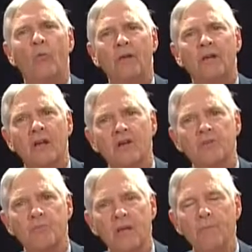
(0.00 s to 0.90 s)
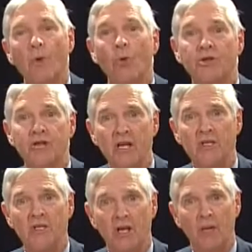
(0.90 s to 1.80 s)
Because people were
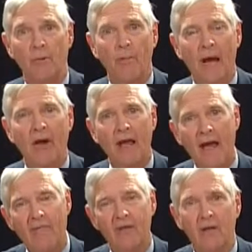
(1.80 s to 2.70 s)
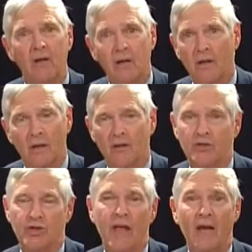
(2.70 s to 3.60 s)
teasing him about having
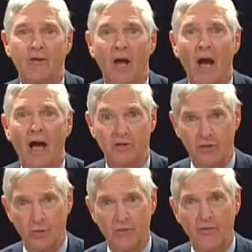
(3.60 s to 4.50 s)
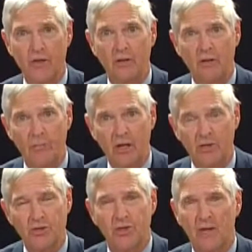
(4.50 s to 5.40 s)
slanted eyes. He was
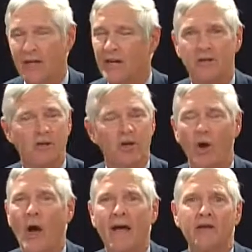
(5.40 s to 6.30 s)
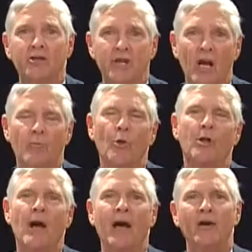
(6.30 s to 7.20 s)
Vietnamese. And I can tell him, well,
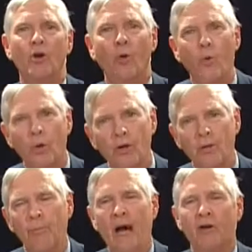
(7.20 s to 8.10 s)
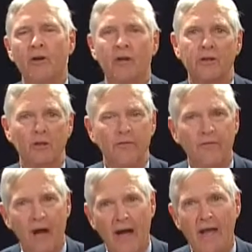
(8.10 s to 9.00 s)
Kai, don't worry about it, and you're
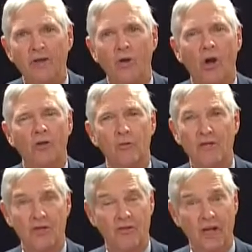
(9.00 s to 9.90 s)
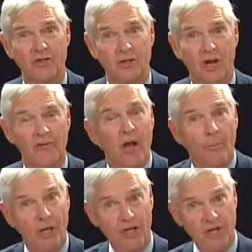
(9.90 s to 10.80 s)
fine, and all the rest of that
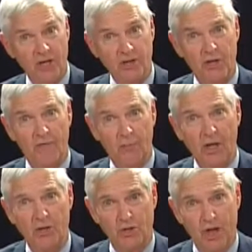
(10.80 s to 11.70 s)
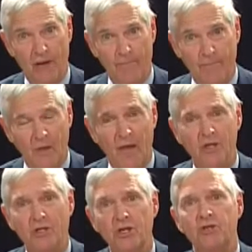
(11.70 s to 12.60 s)
stuff. But that's easy for me to say.
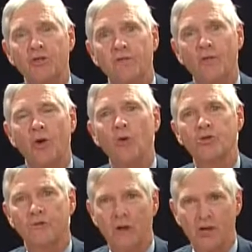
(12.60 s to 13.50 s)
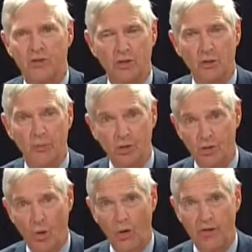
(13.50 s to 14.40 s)
And it's easy for those of us in the
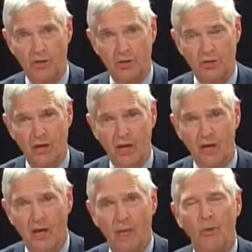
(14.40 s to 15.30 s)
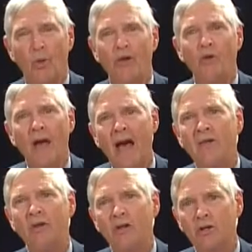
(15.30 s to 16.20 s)
majority to say. But when you
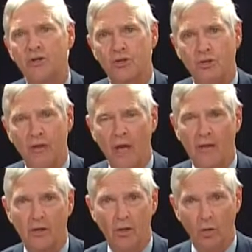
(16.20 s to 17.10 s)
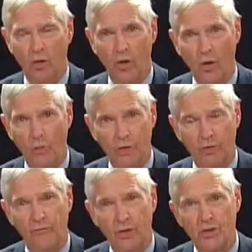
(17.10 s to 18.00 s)
have an incident like in Oklahoma
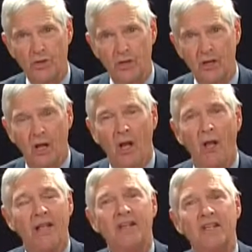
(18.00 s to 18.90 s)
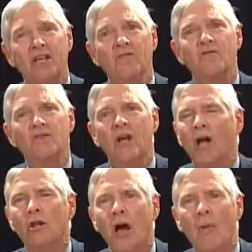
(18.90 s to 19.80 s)
University, it gives
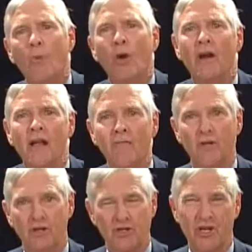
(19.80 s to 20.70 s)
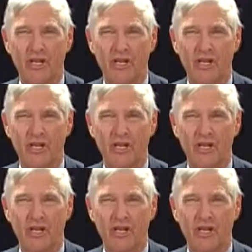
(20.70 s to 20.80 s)
a lot more evidence.